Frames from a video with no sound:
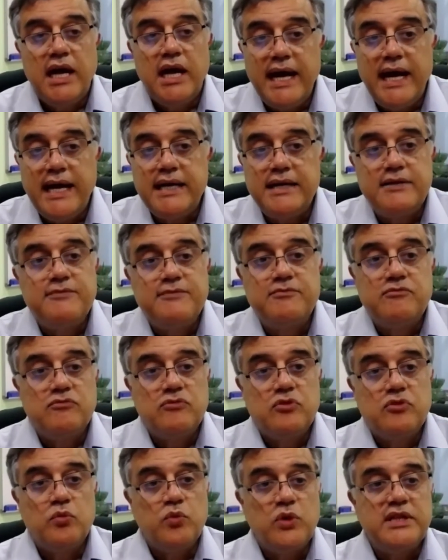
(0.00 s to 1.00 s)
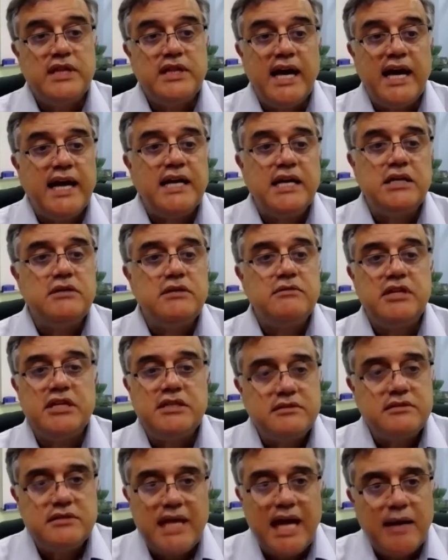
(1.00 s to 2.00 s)
And with that,
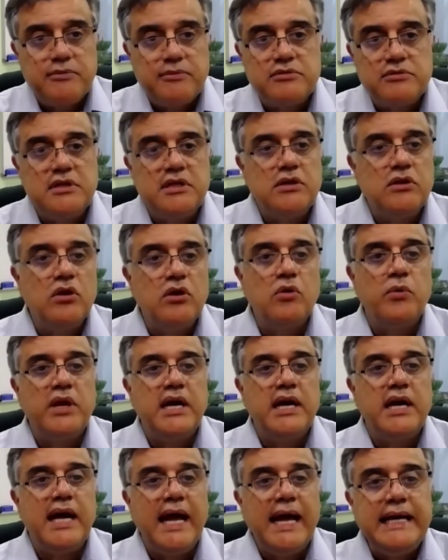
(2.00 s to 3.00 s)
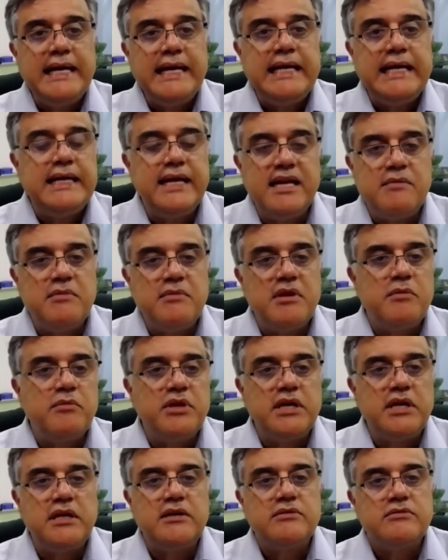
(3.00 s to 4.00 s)
there's absolutely no way any
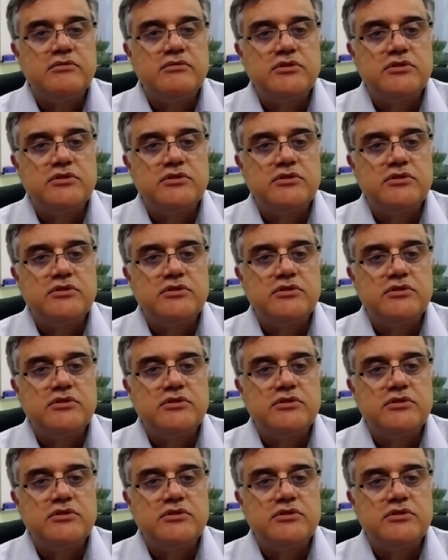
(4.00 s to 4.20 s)
in-memory